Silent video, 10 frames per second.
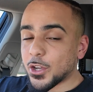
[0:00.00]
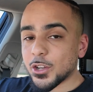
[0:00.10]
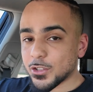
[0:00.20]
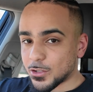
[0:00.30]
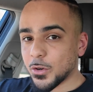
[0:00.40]

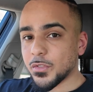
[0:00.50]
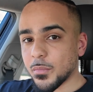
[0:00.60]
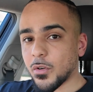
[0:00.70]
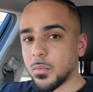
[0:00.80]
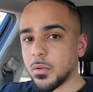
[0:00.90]
good at
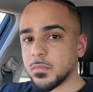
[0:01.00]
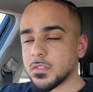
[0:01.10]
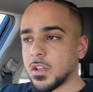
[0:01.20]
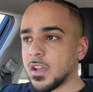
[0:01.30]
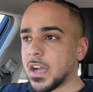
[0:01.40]
solving
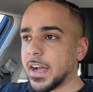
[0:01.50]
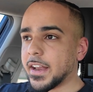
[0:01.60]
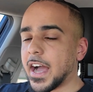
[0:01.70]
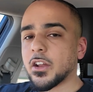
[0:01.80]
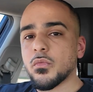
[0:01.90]
problems,
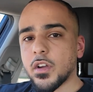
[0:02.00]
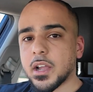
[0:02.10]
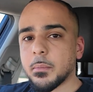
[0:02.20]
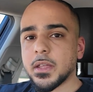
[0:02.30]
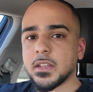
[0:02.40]
and I don't
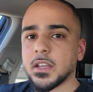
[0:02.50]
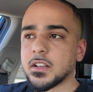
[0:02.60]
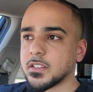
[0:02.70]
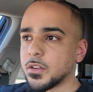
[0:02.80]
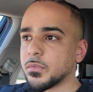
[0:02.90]
recommend it,
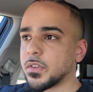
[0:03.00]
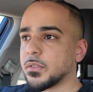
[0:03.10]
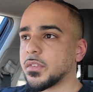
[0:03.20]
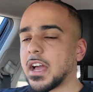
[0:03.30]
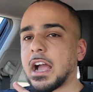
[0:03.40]
because I don't
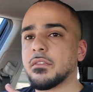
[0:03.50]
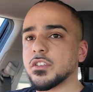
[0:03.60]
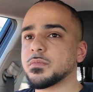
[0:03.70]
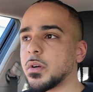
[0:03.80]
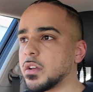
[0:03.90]
think for the
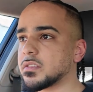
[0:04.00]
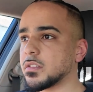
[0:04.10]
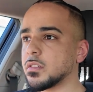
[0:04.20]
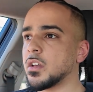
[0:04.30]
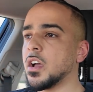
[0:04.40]
average
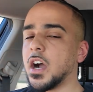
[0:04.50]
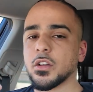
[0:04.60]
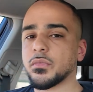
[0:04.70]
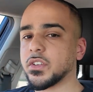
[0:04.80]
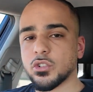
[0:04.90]
person, I
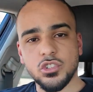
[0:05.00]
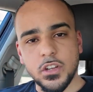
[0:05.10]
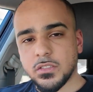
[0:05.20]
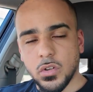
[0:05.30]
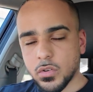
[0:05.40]
don't think your
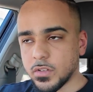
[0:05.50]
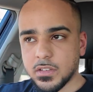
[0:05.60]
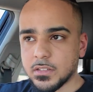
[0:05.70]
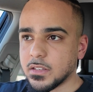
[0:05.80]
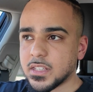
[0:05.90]
stress
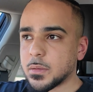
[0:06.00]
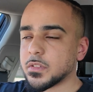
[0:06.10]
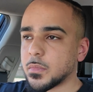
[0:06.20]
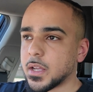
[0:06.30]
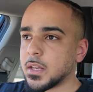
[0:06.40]
tolerance is the same
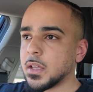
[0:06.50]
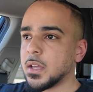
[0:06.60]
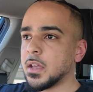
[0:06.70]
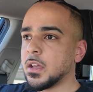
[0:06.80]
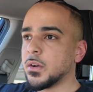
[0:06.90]
as mine.
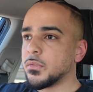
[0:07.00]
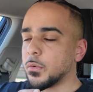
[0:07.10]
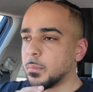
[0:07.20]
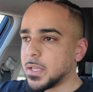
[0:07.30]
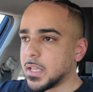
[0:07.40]

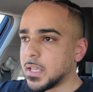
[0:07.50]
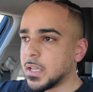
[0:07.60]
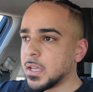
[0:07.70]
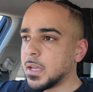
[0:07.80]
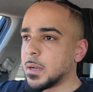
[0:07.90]
For me,
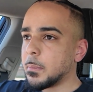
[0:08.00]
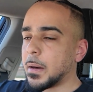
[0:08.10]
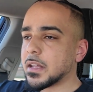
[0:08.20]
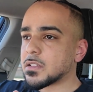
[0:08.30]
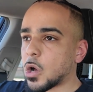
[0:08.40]

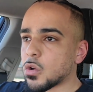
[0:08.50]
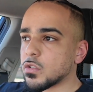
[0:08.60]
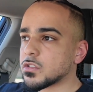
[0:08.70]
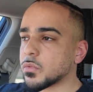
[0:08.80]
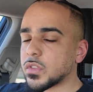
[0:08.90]
my
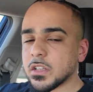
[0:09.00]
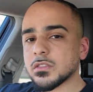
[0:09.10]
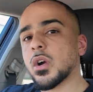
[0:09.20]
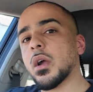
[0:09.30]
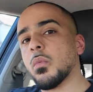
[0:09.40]
tolerance of
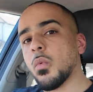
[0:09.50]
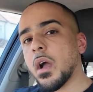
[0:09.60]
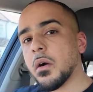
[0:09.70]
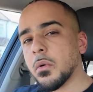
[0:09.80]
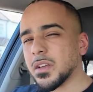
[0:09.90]
things going
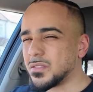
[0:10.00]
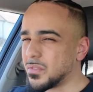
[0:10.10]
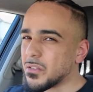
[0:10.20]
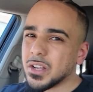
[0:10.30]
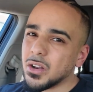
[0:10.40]
well is
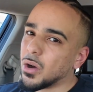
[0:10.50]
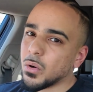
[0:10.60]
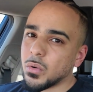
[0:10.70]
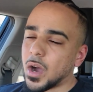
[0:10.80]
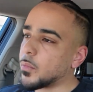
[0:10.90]
very
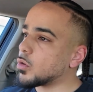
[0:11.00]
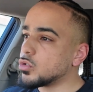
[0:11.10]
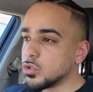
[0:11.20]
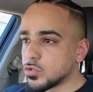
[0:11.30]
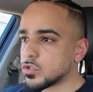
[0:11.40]
low. I'm
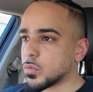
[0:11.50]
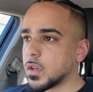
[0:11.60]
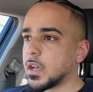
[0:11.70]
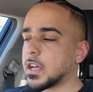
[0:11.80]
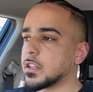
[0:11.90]
not used to
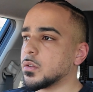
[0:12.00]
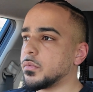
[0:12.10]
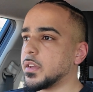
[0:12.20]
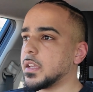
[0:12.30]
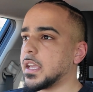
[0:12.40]
it. I don't
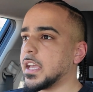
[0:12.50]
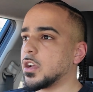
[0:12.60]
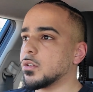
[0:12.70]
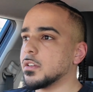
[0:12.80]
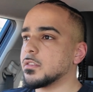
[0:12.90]
think it
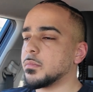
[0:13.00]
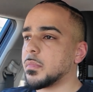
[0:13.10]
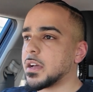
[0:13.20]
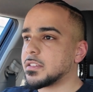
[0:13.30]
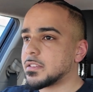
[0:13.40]
agrees with
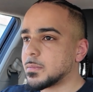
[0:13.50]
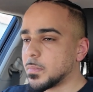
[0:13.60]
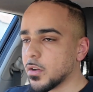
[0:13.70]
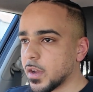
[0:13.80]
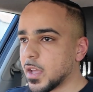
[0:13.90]
my
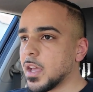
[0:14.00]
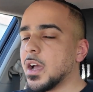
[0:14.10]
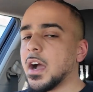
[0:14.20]
spirit.